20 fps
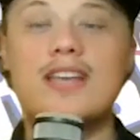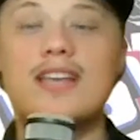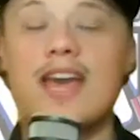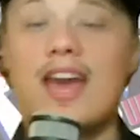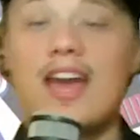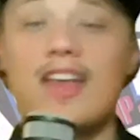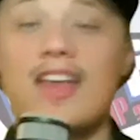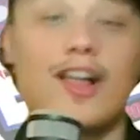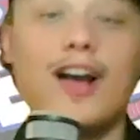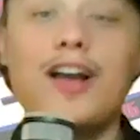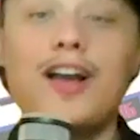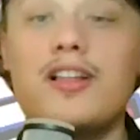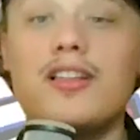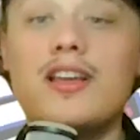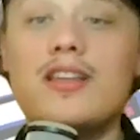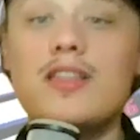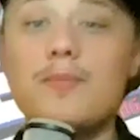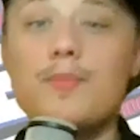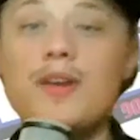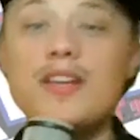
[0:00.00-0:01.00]
And
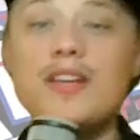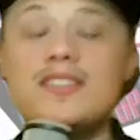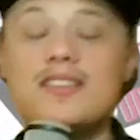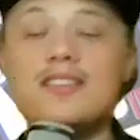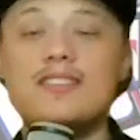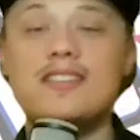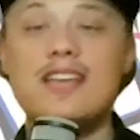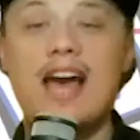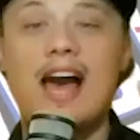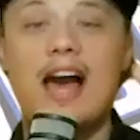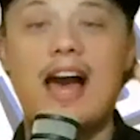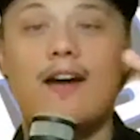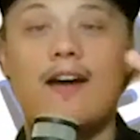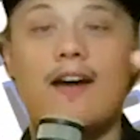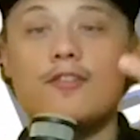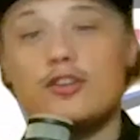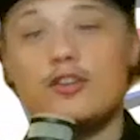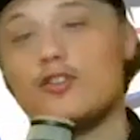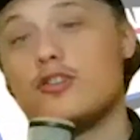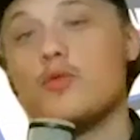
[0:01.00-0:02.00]
luckily, the Pistons have
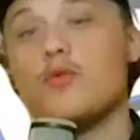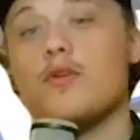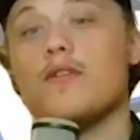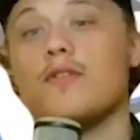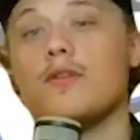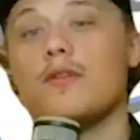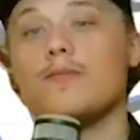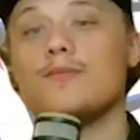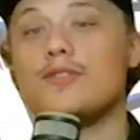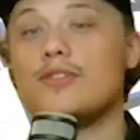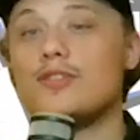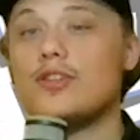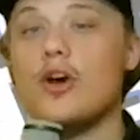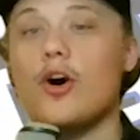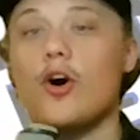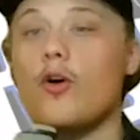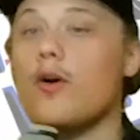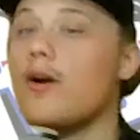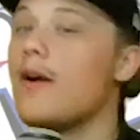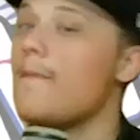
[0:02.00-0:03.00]
2 of them.
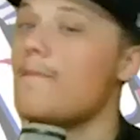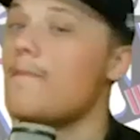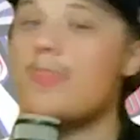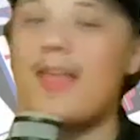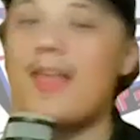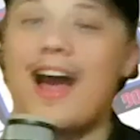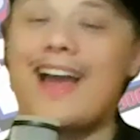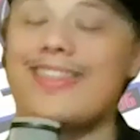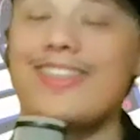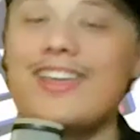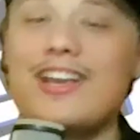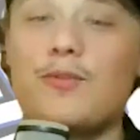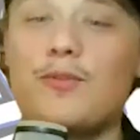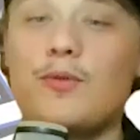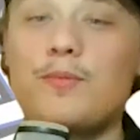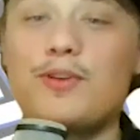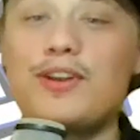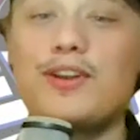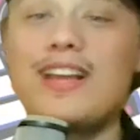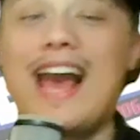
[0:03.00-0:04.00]
So I think we're
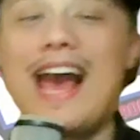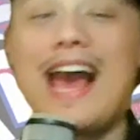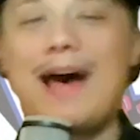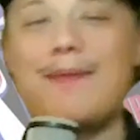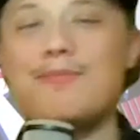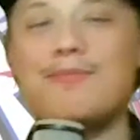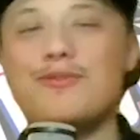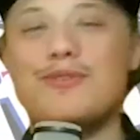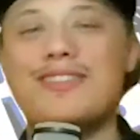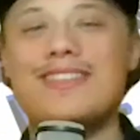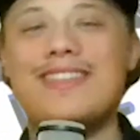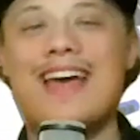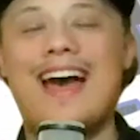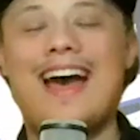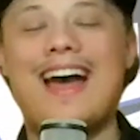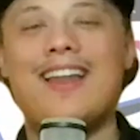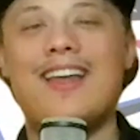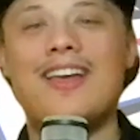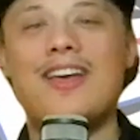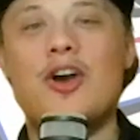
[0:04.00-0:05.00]
pretty happy with that.